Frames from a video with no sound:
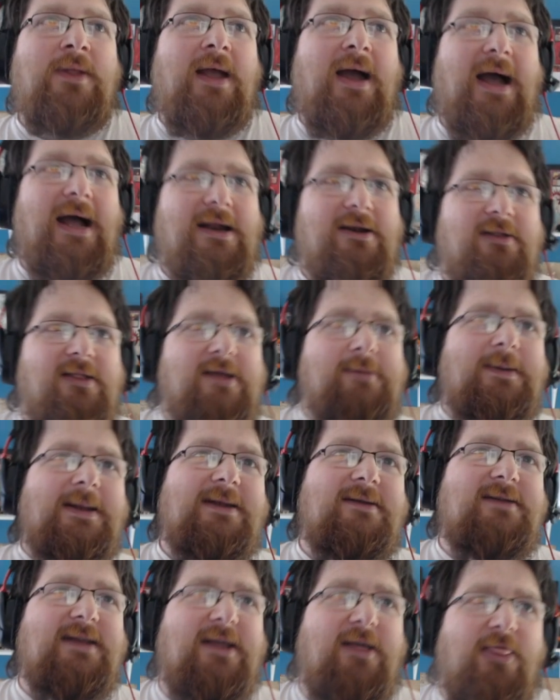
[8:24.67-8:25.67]
and the
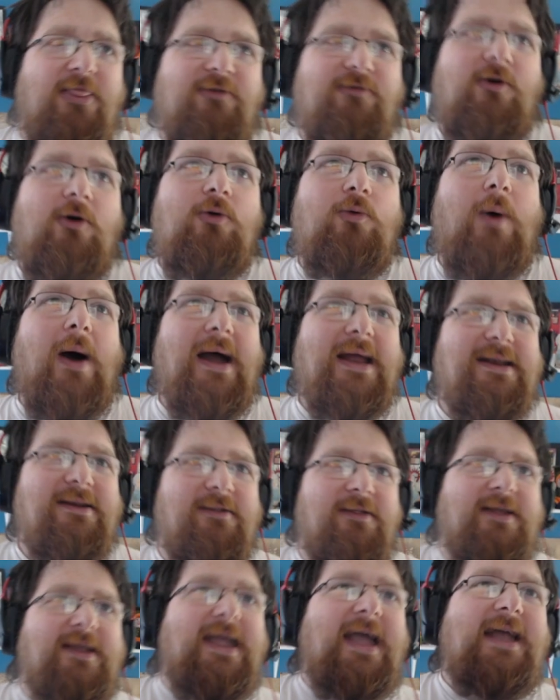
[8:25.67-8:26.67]
ability Throw Wide
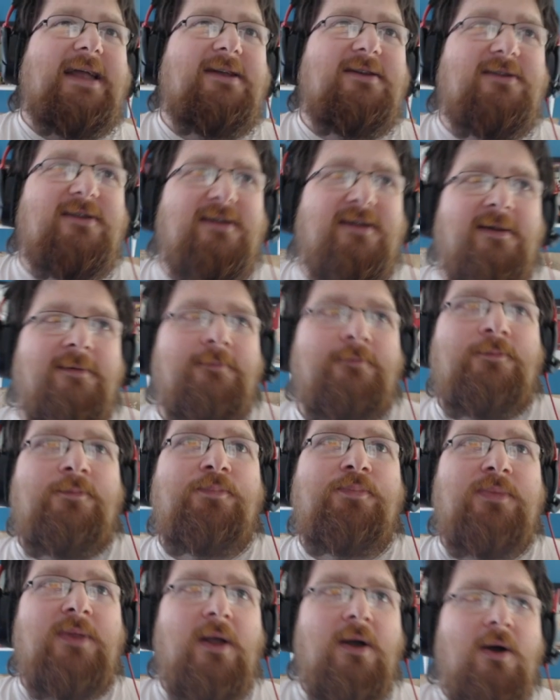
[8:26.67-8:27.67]
the Gates.
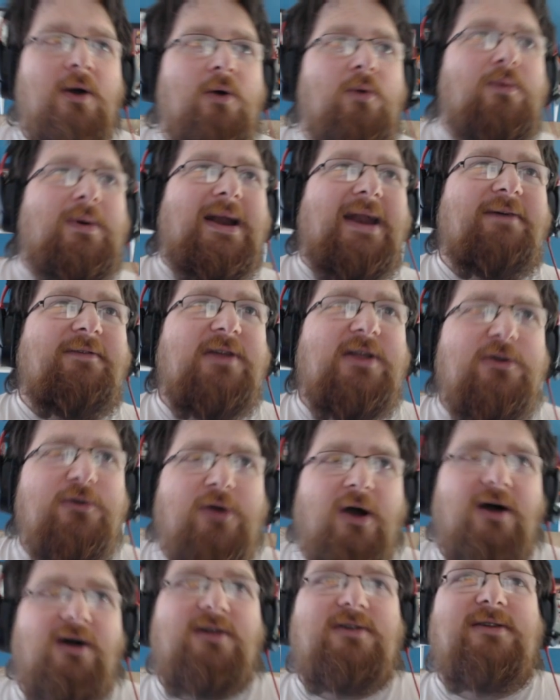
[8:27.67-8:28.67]
Whenever you
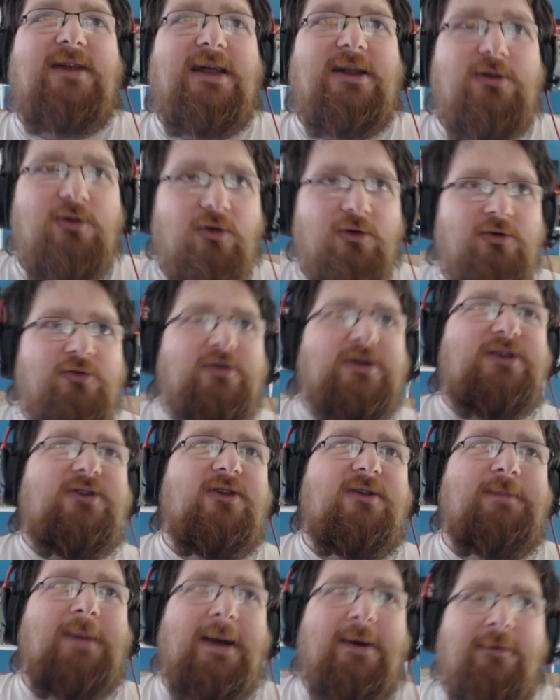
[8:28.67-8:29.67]
cast a non-creature
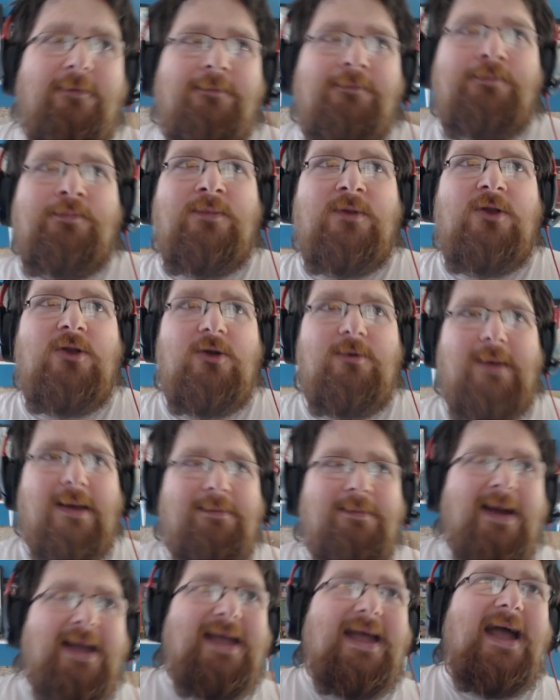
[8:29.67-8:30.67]
spell, you may
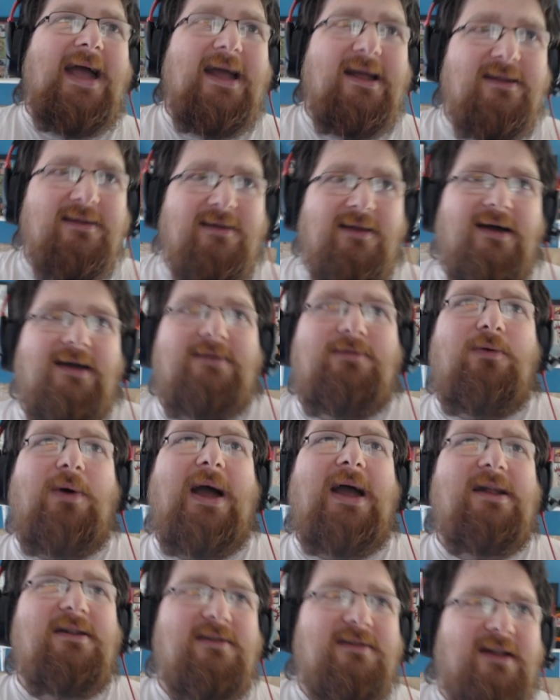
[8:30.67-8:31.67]
pay X life for
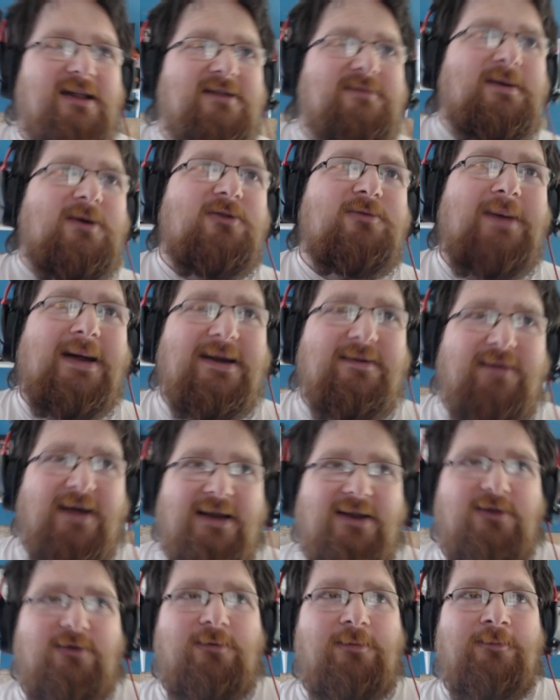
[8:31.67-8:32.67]
X is that spell's mana
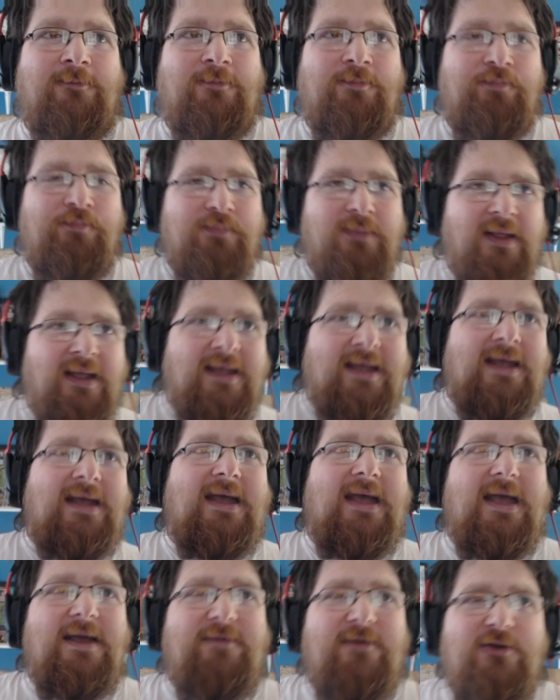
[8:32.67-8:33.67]
value.
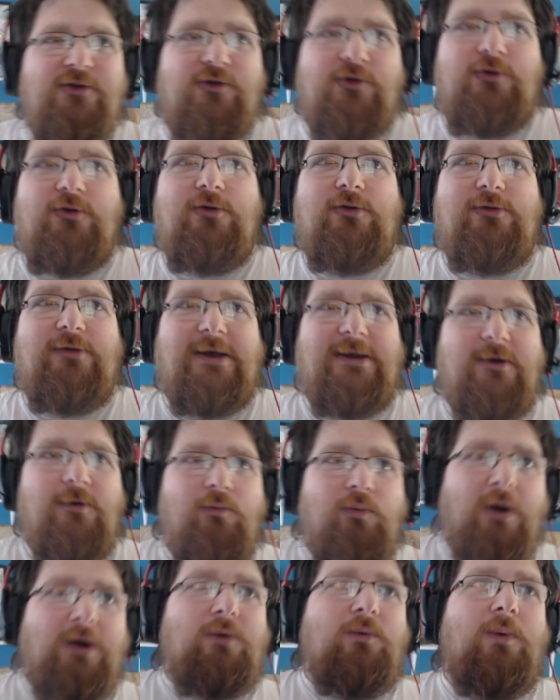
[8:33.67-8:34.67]
If you do, create a
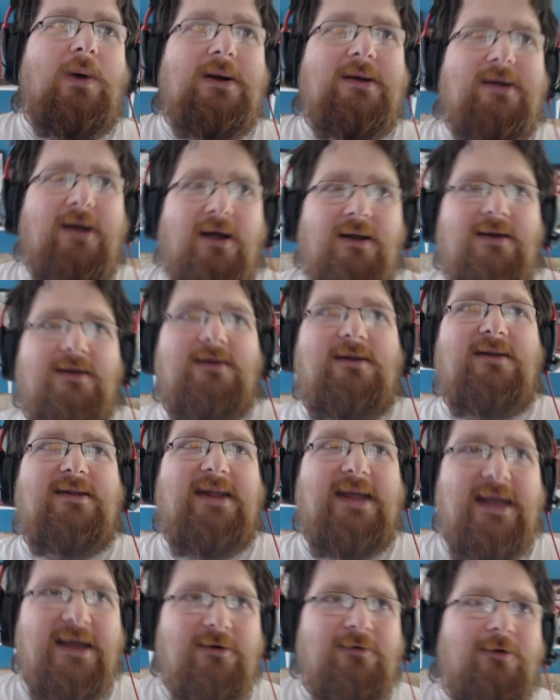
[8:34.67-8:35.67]
1/1 colorless
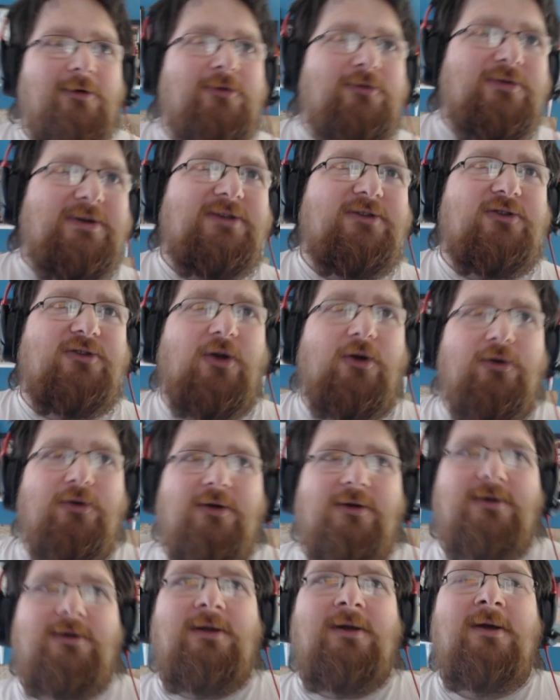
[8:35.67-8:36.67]
hero creature
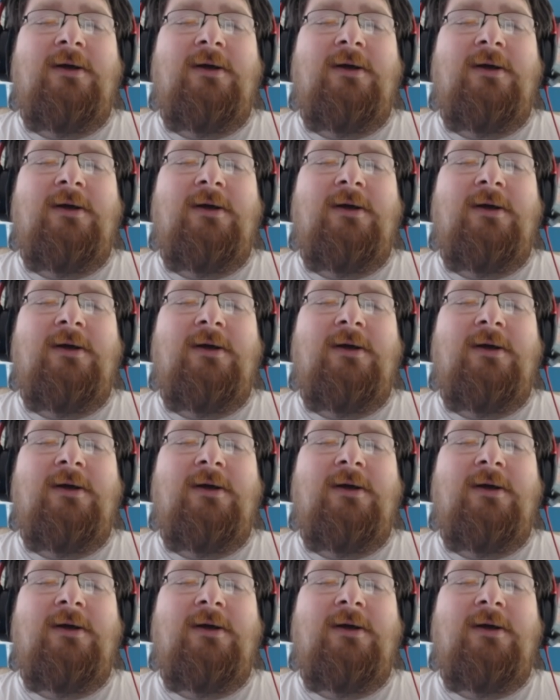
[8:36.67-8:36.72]
token